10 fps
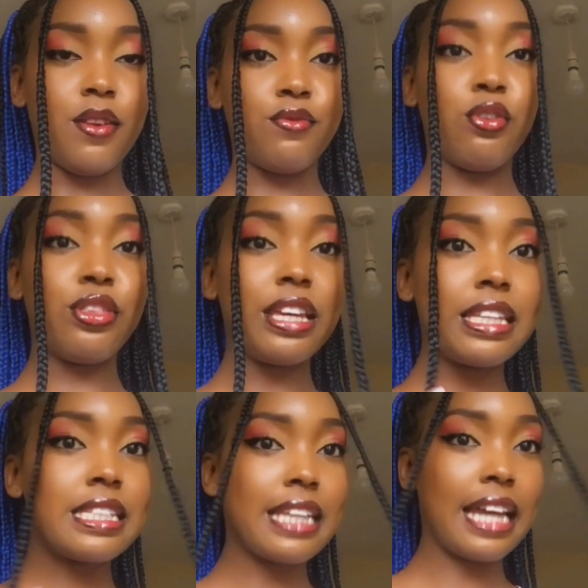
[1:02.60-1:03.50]
for
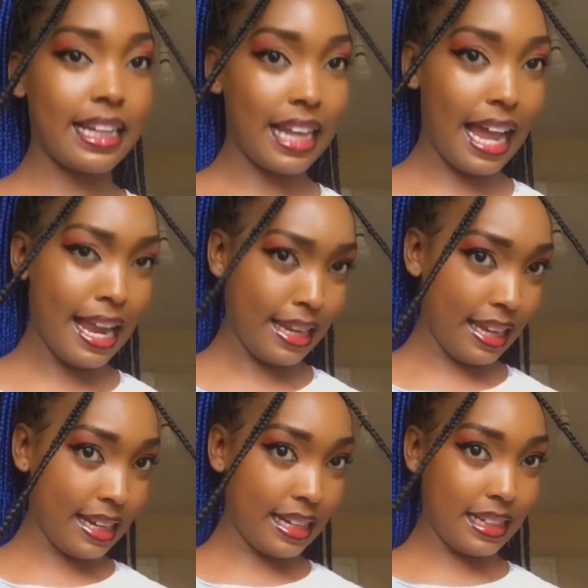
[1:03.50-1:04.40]
this style i
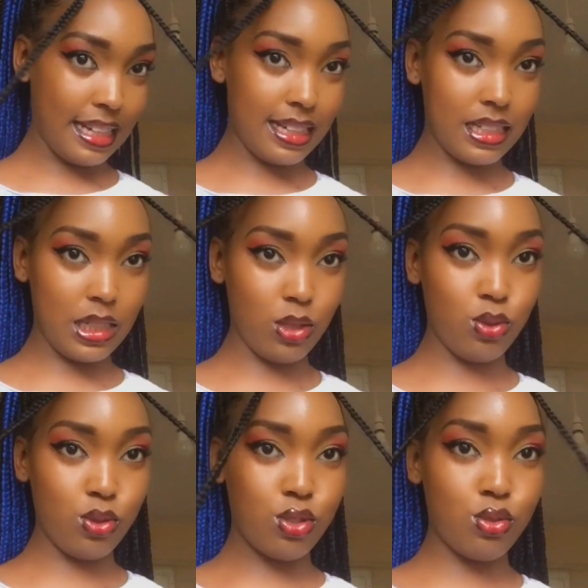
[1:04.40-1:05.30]
like let
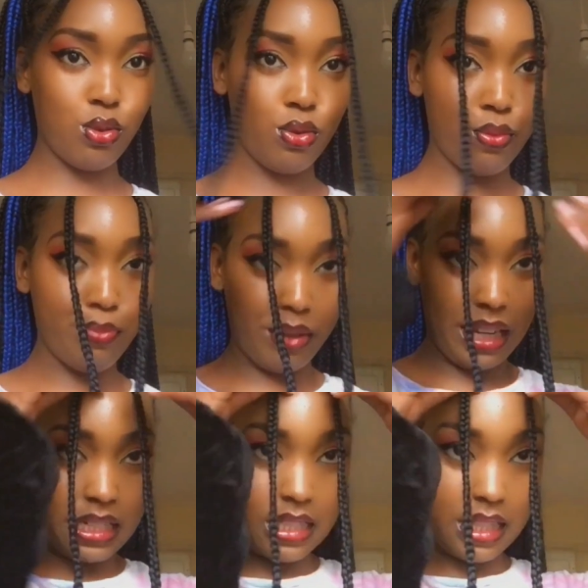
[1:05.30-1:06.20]
loose two
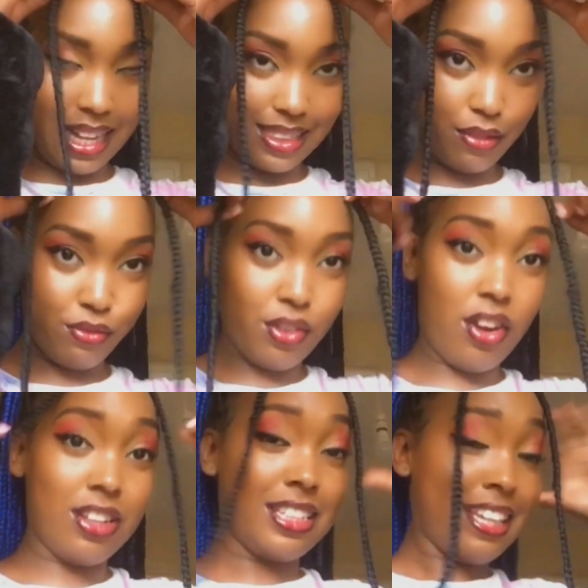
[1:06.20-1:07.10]
braids at the
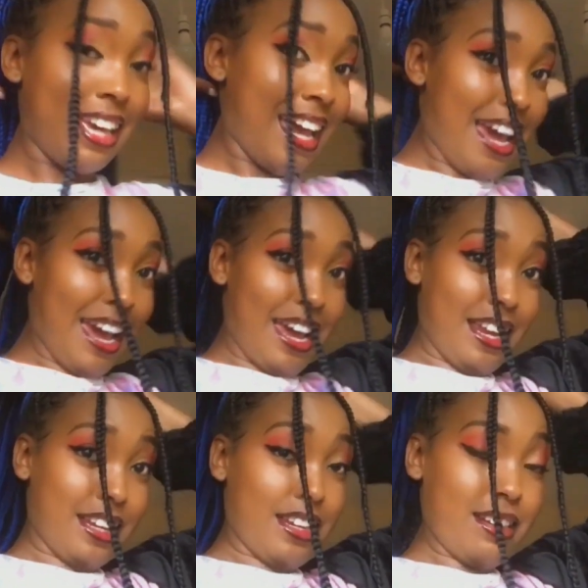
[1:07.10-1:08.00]
front
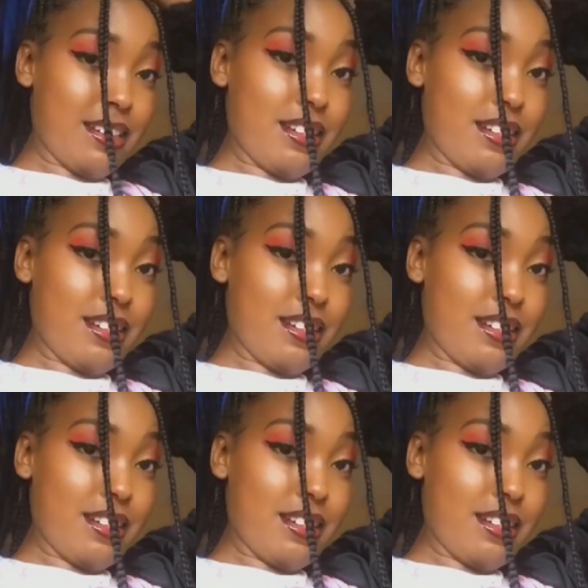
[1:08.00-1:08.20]
and